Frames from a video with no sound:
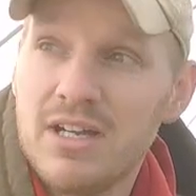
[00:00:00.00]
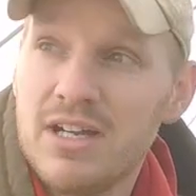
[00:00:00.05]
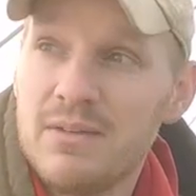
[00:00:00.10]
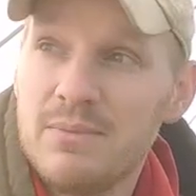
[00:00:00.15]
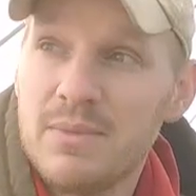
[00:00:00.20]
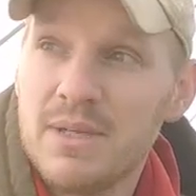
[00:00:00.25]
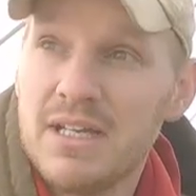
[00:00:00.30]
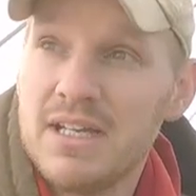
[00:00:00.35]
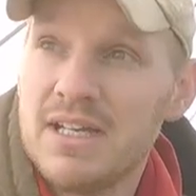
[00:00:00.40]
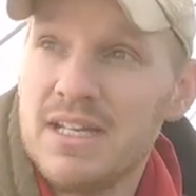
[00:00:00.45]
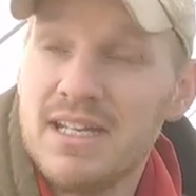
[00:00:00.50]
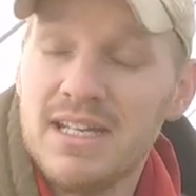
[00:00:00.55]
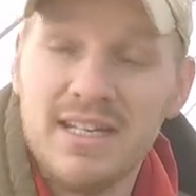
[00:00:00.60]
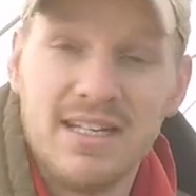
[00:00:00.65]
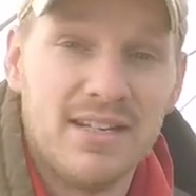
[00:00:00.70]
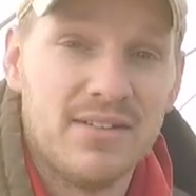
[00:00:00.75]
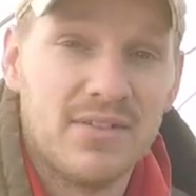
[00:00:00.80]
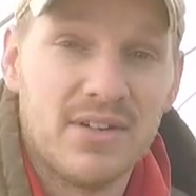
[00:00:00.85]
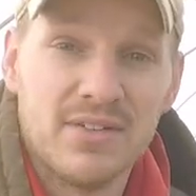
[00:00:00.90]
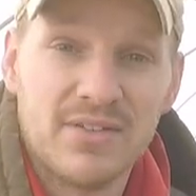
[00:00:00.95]
I mean,
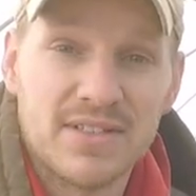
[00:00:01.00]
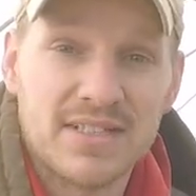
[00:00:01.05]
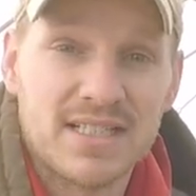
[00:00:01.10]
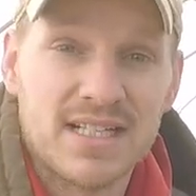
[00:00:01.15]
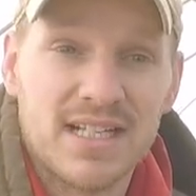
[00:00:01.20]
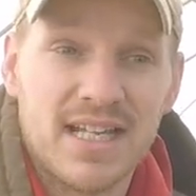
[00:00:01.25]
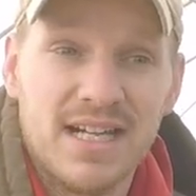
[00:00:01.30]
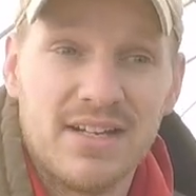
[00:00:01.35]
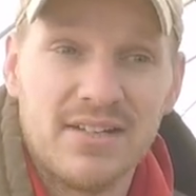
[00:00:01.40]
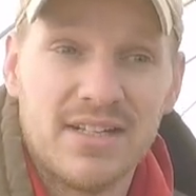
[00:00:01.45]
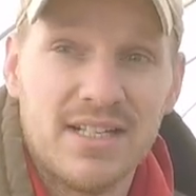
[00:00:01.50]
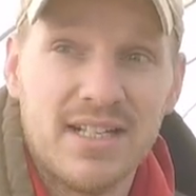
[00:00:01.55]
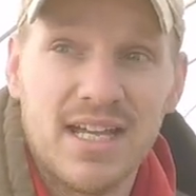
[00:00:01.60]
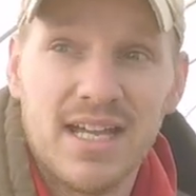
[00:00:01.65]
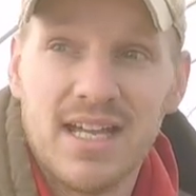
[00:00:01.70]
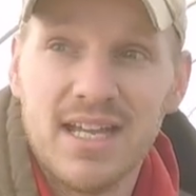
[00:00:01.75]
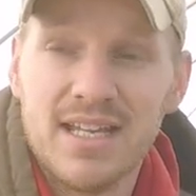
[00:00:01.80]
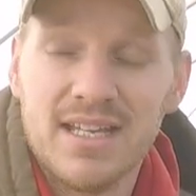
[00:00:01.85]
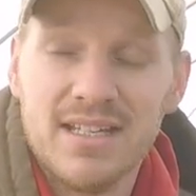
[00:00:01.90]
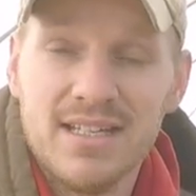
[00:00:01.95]
even if it's a cloudy
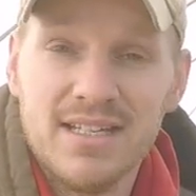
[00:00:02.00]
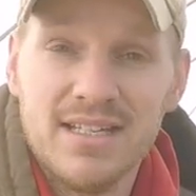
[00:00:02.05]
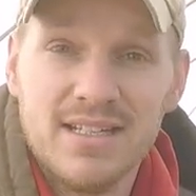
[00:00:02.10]
day,